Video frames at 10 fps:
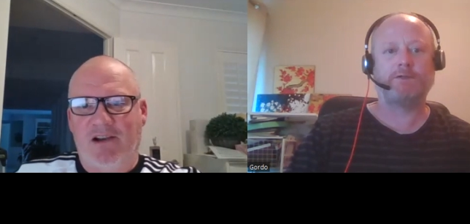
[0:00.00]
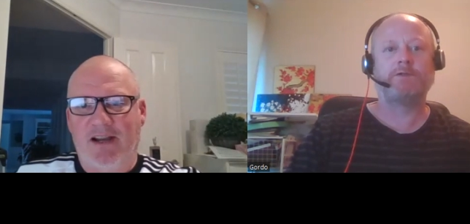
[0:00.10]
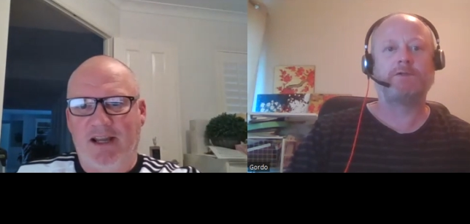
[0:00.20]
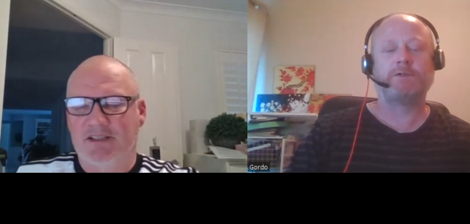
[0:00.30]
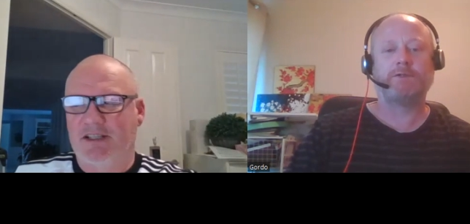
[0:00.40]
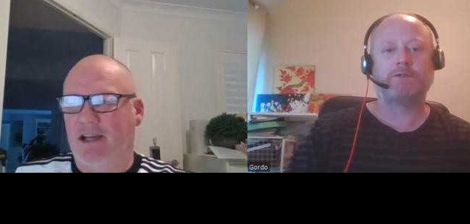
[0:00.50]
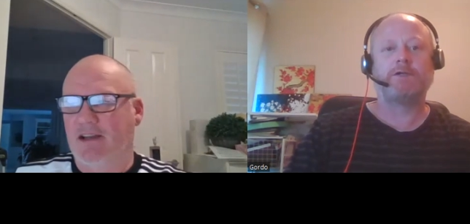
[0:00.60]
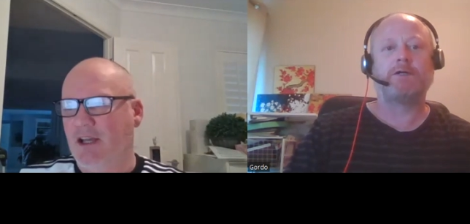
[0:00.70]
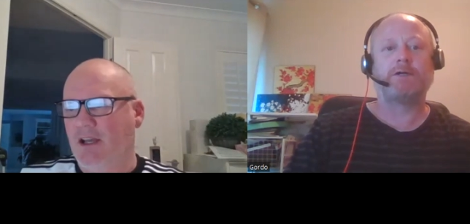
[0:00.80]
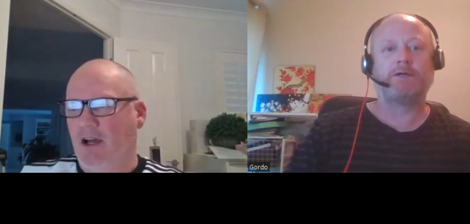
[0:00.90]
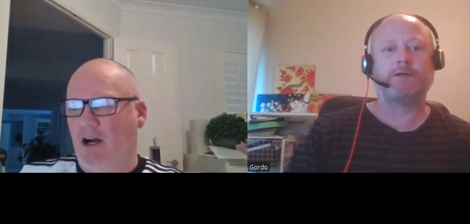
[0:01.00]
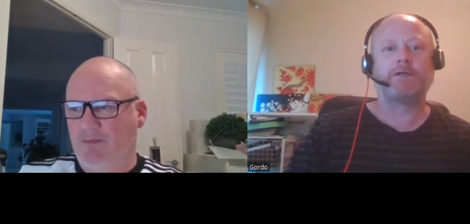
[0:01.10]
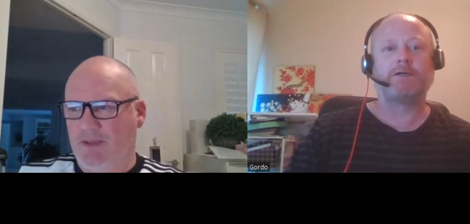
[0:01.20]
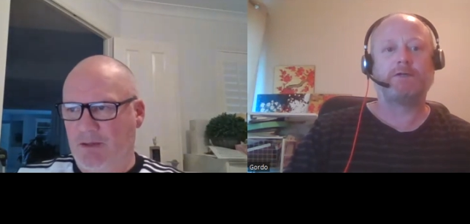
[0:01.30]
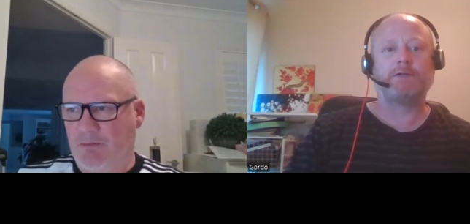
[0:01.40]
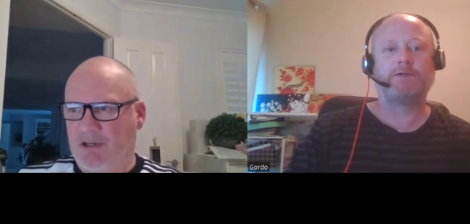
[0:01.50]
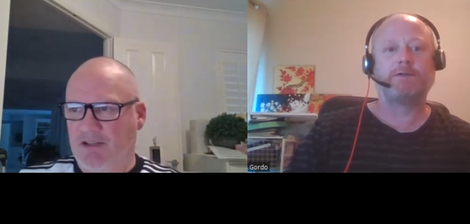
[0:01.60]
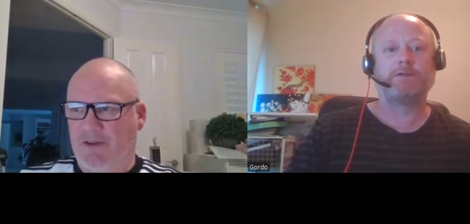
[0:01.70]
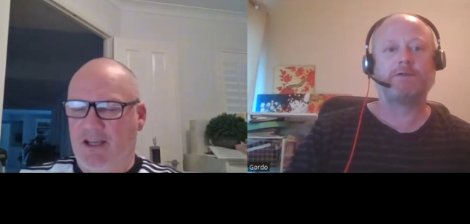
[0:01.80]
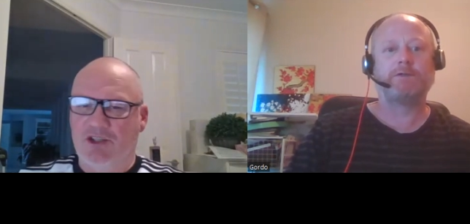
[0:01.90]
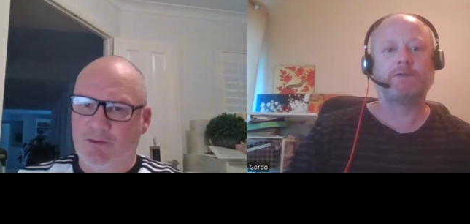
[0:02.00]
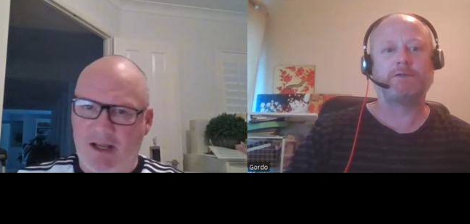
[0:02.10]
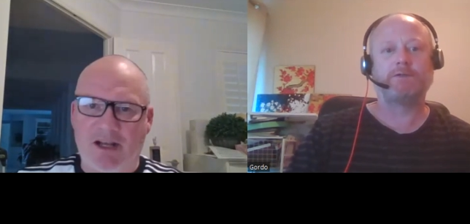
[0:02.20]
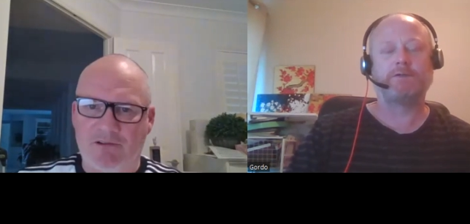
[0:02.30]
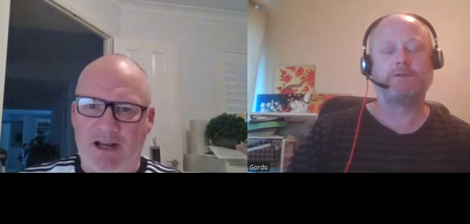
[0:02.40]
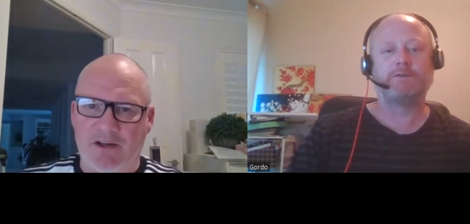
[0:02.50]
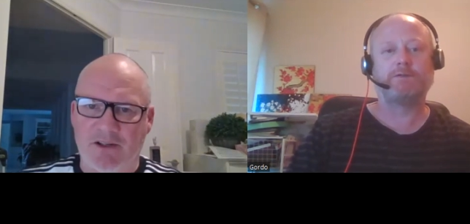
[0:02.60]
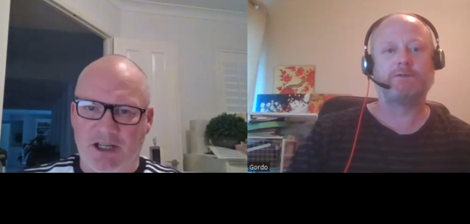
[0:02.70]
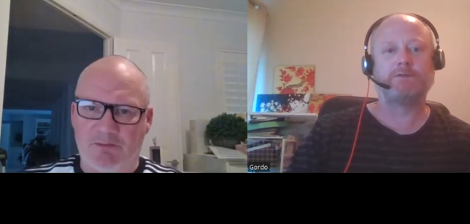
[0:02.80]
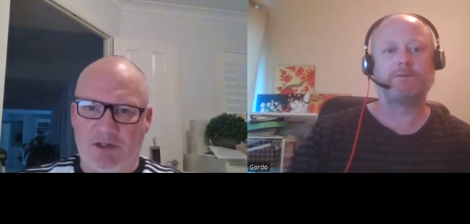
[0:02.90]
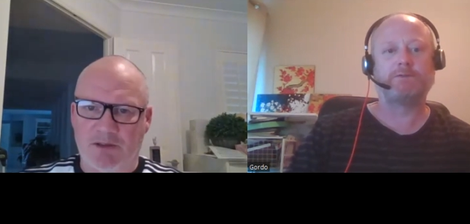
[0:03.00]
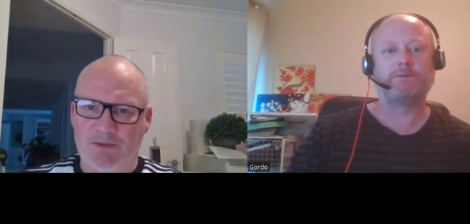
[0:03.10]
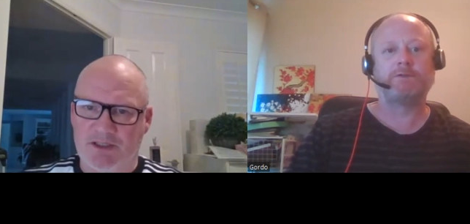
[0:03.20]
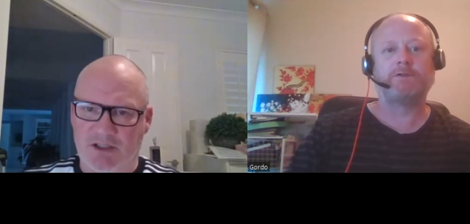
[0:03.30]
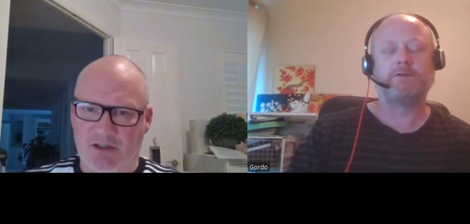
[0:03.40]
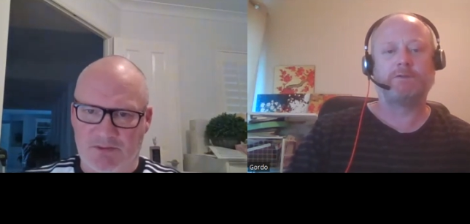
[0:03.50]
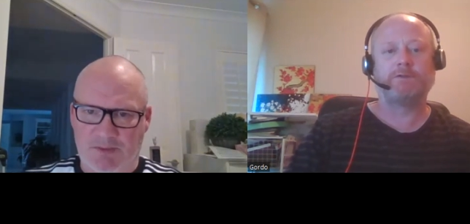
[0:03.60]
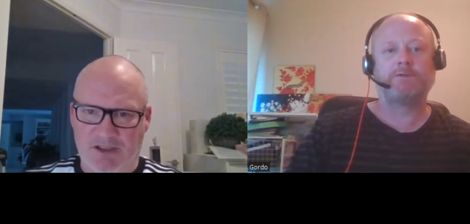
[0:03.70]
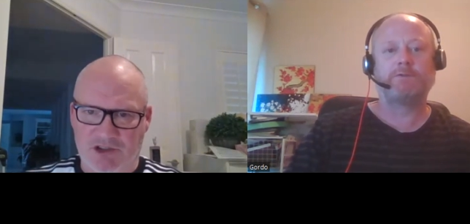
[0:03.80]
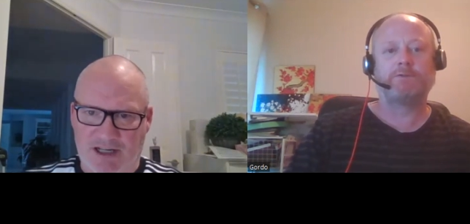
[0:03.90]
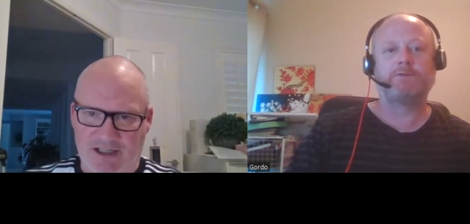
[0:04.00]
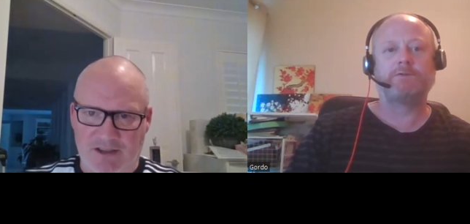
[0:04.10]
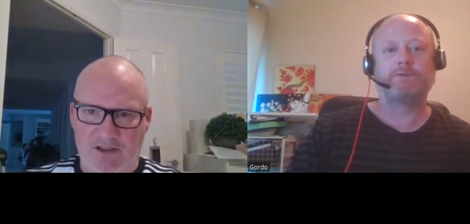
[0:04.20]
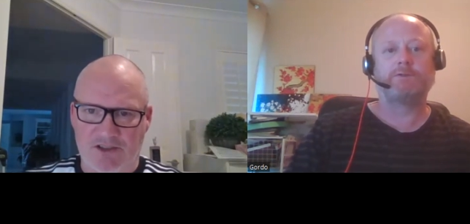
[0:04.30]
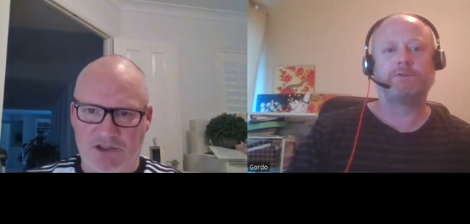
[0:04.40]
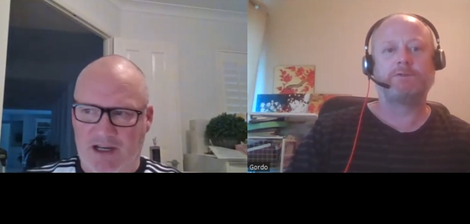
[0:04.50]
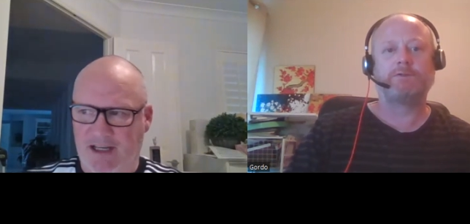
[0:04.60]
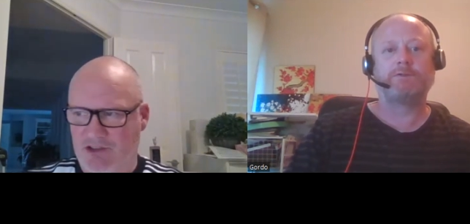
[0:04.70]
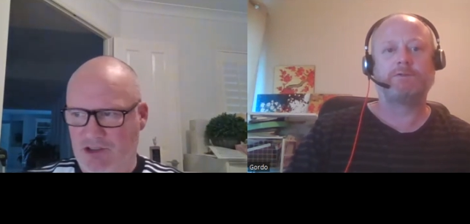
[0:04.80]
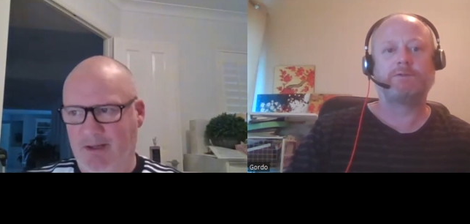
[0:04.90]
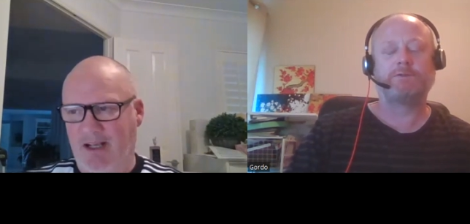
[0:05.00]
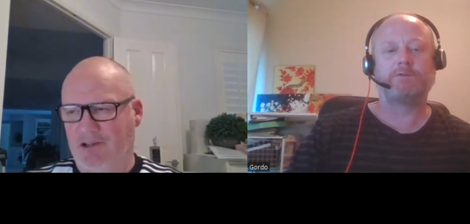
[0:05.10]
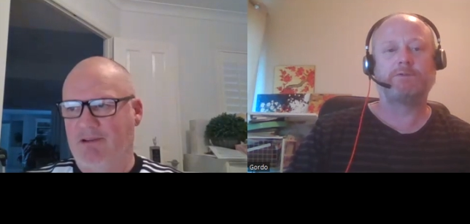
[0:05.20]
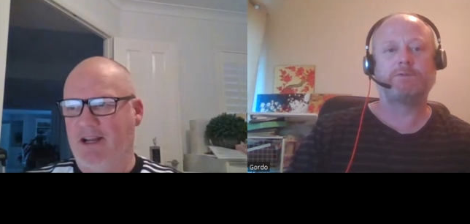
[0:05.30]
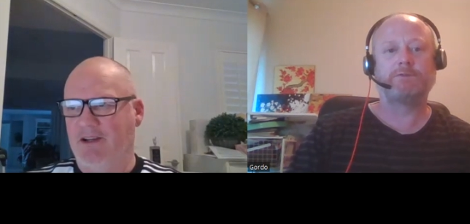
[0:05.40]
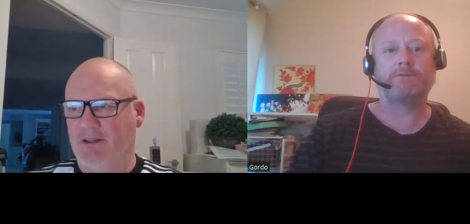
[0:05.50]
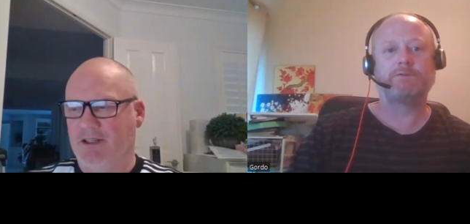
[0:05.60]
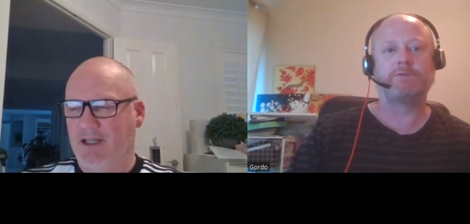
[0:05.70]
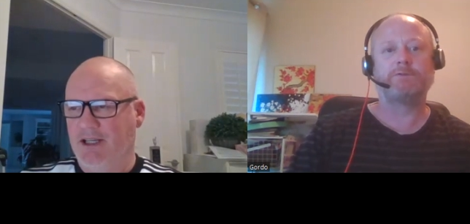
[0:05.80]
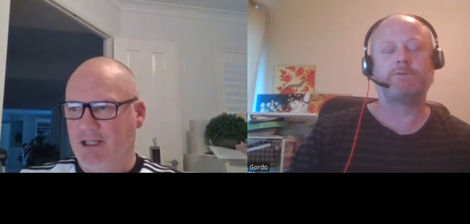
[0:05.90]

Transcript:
Speaker 1: far out. So I'm okay. thinking pretty fair. You should be able to run on, no problem. It's a nice big track, long straight. Yeah. You'll be able to run on.